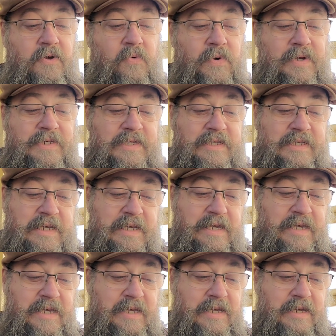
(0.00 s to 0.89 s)
We
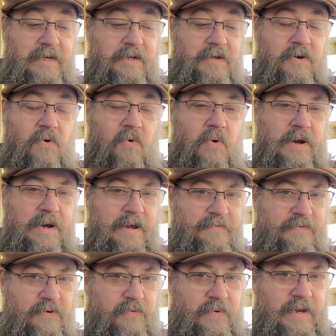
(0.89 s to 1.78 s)
see
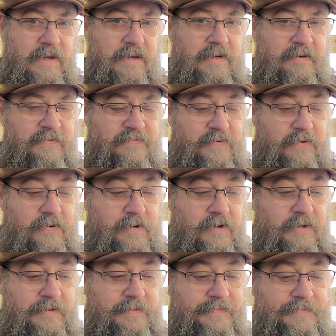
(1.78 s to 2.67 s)
whatever we look
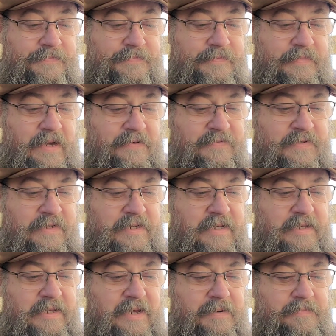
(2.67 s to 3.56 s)
for. I've
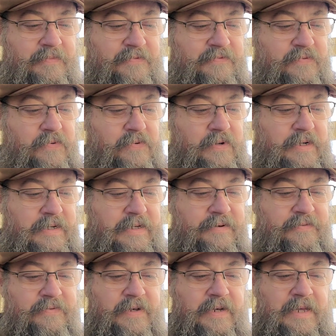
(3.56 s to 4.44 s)
said that before. I
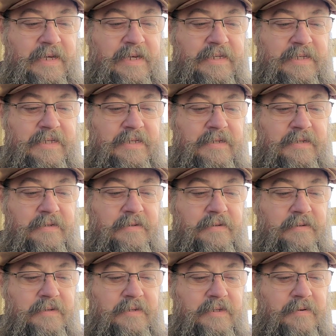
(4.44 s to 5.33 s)
didn't realize
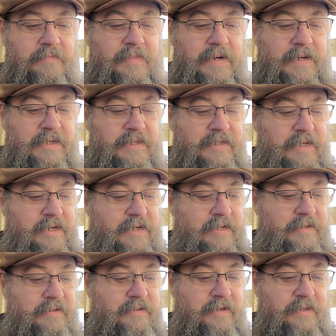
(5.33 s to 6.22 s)
somebody said
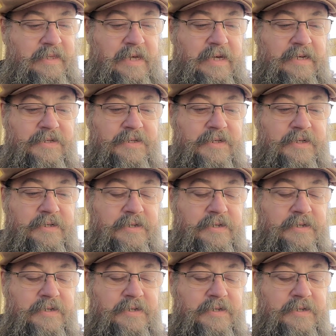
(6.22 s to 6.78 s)
it 1,000